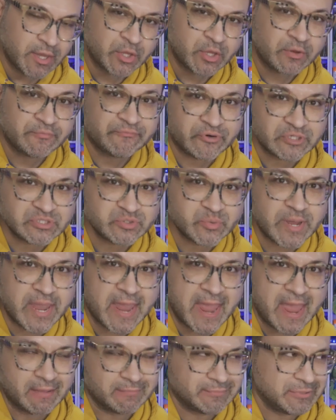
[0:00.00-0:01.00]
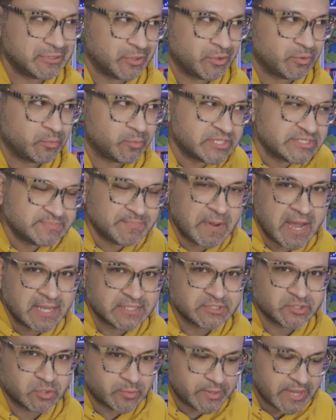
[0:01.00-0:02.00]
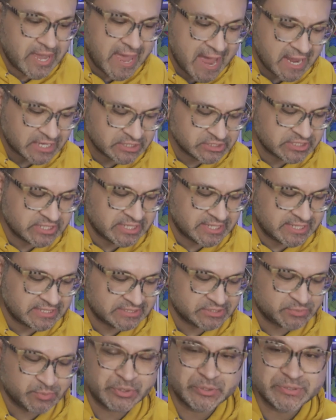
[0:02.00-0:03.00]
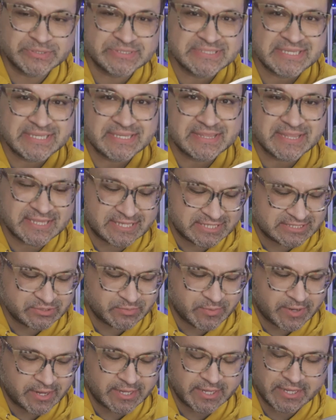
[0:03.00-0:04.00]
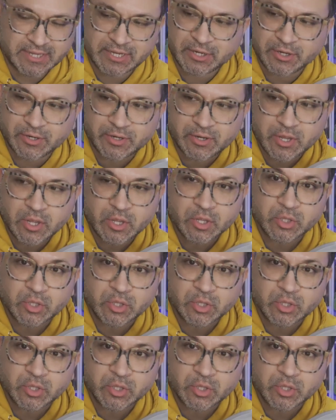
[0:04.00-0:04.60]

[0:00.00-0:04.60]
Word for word: your first you know, response or reaction is when you see this right here,